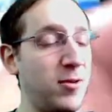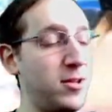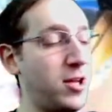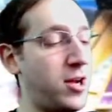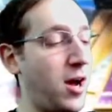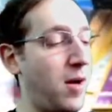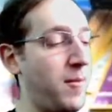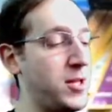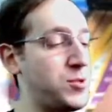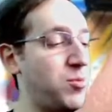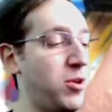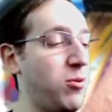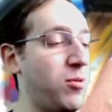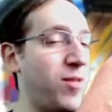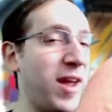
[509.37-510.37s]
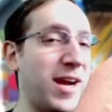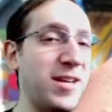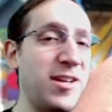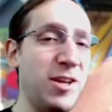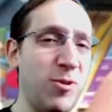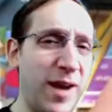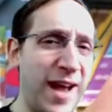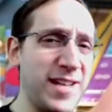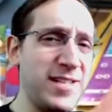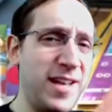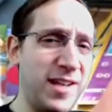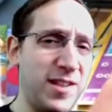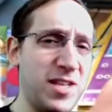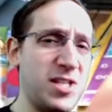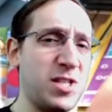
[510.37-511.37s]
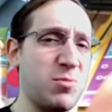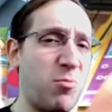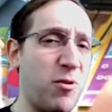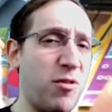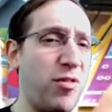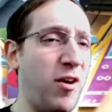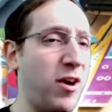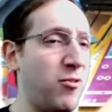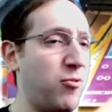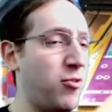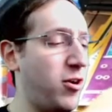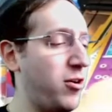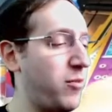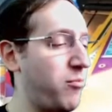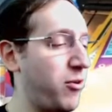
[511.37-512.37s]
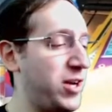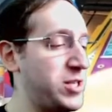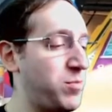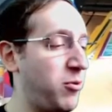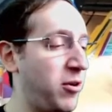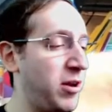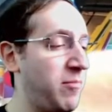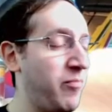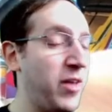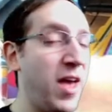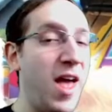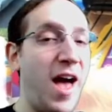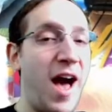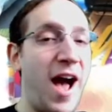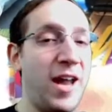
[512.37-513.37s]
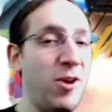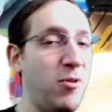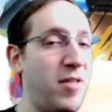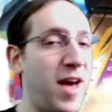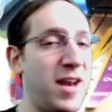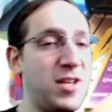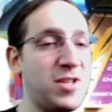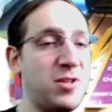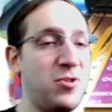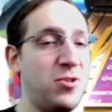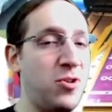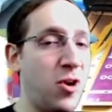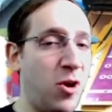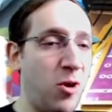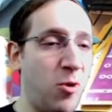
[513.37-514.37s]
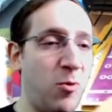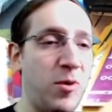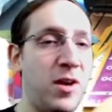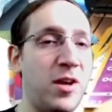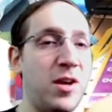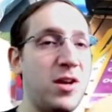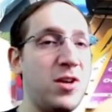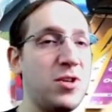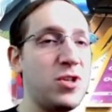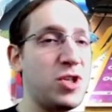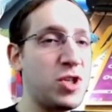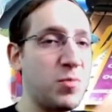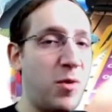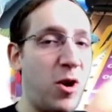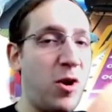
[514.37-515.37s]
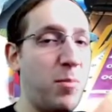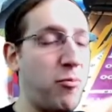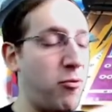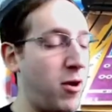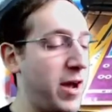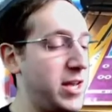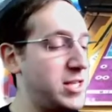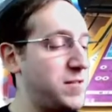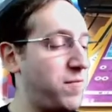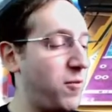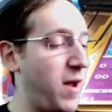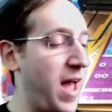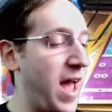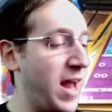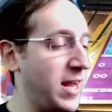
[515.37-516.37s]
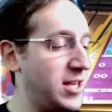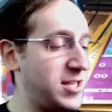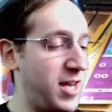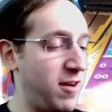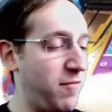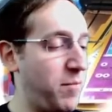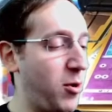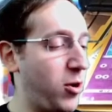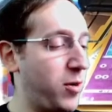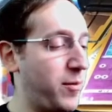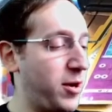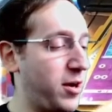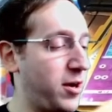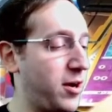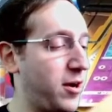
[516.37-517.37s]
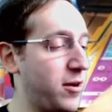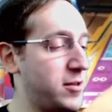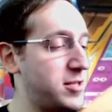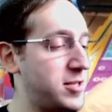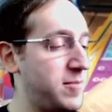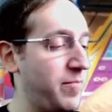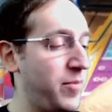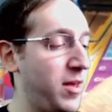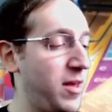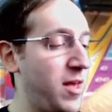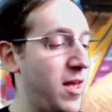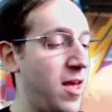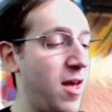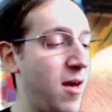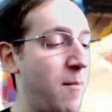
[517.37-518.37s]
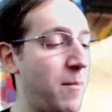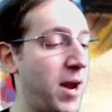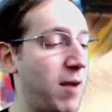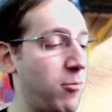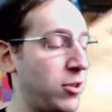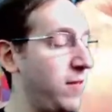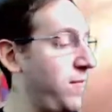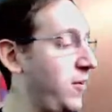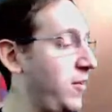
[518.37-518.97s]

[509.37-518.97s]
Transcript: in the comments what you think. Do you guys think this is worth the $100 price point? I know that is no small price for any set of Pokemon cards, but I really feel